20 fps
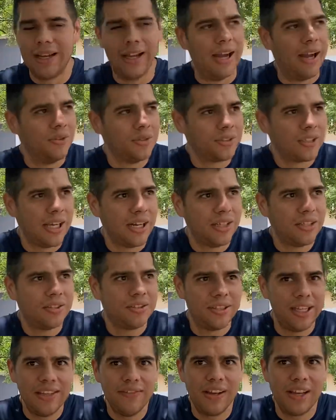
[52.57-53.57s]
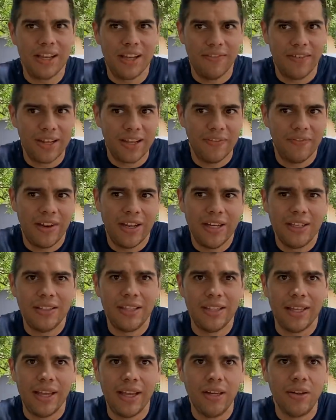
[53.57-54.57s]
I was kind of seeing if I can find
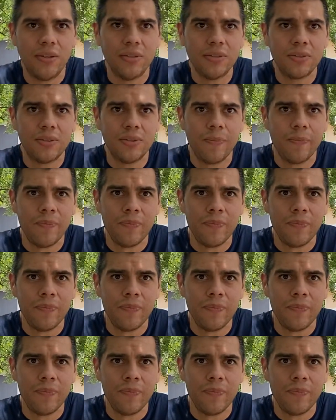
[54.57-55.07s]
anything else.